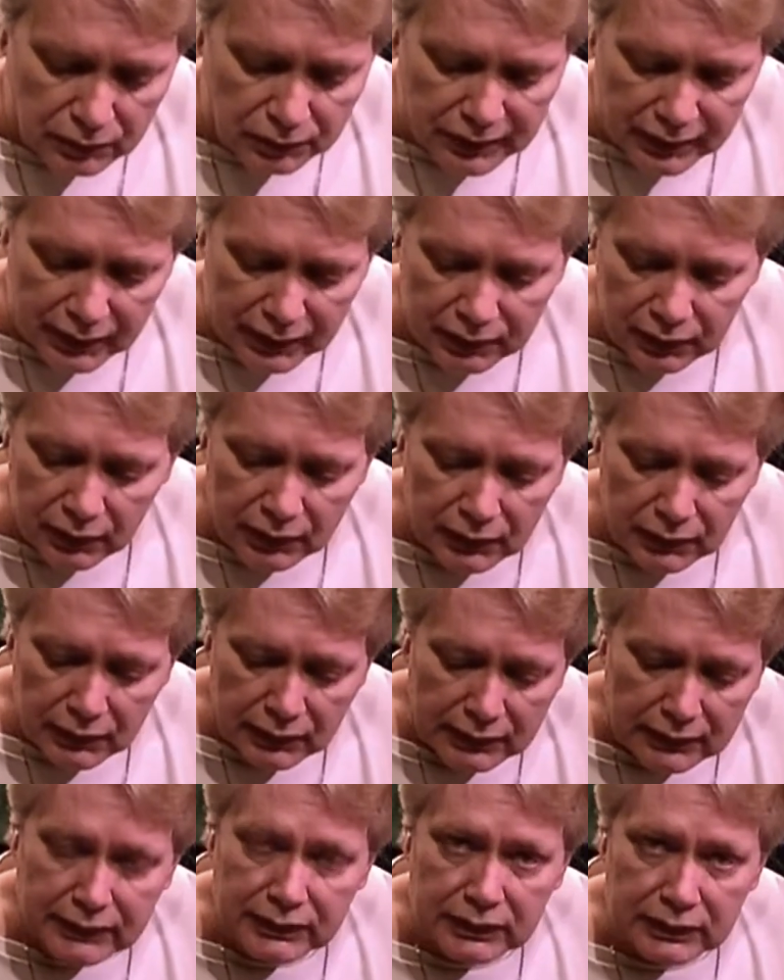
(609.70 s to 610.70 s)
that
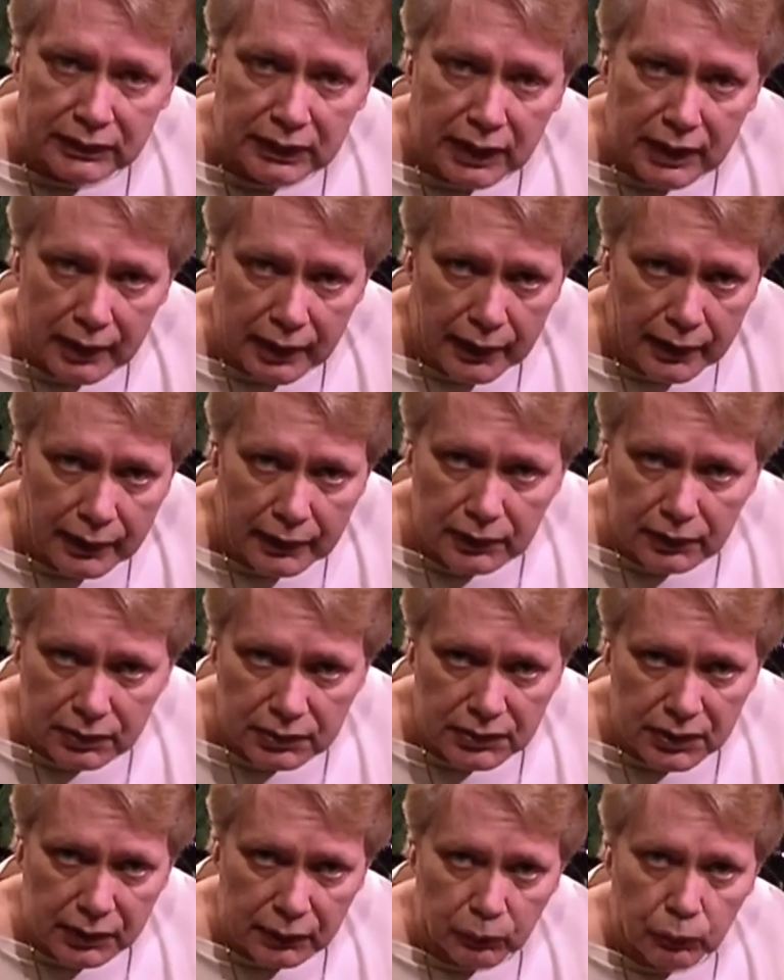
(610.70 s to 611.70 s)
today is
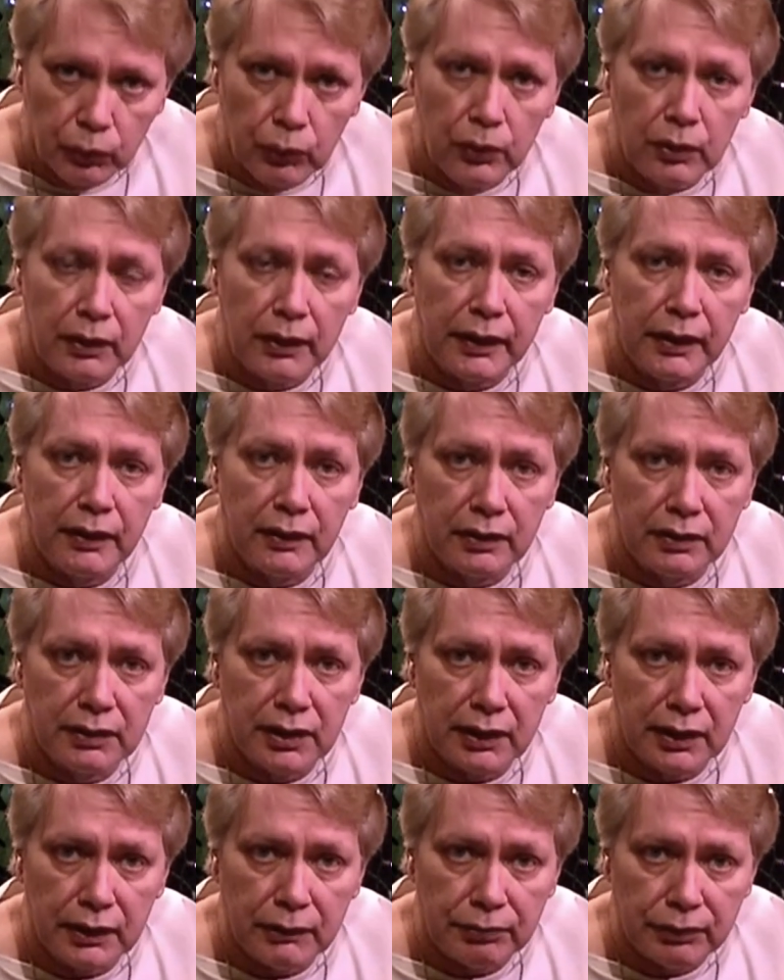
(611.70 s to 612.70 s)
a really good
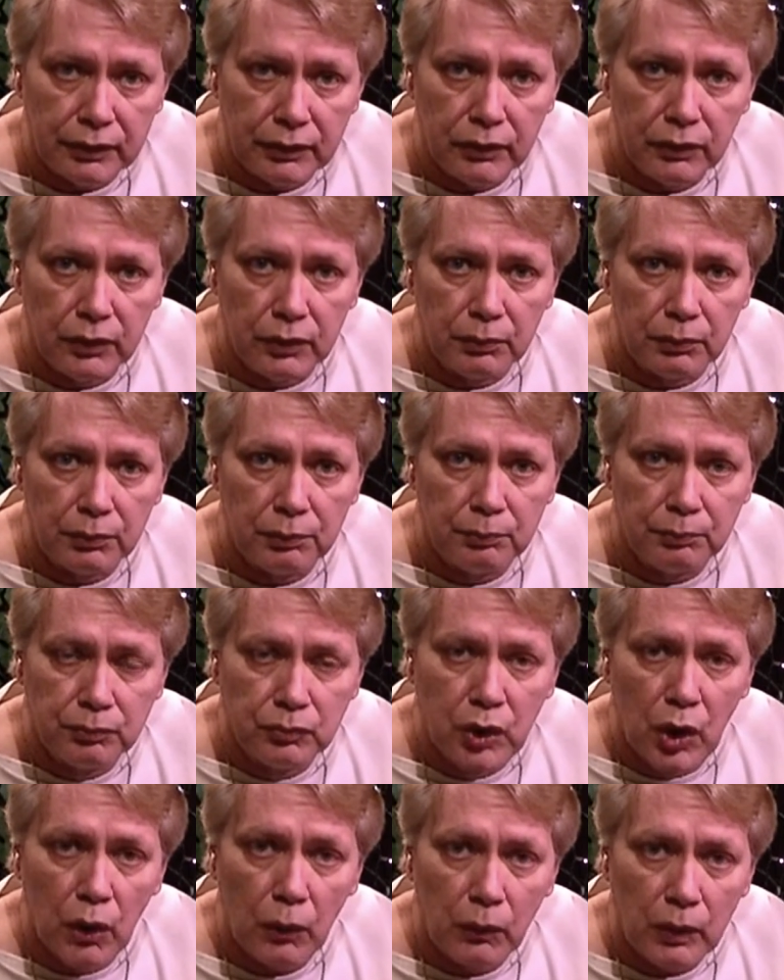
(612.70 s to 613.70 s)
day for you to
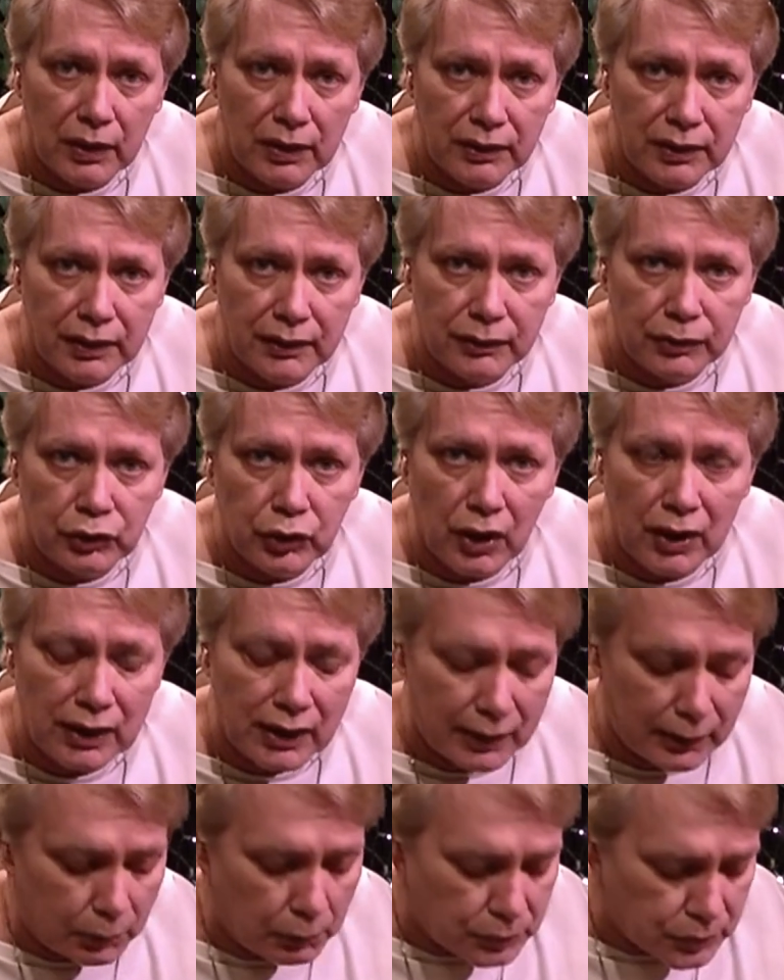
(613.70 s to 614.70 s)
go out there and try to
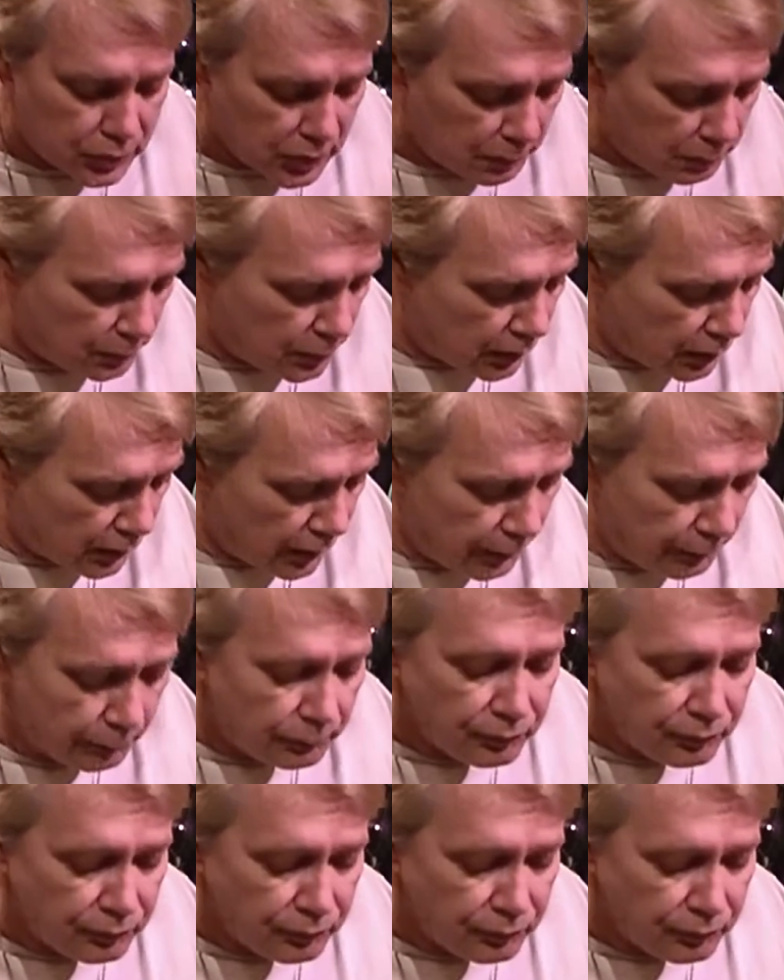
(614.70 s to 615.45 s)
help somebody.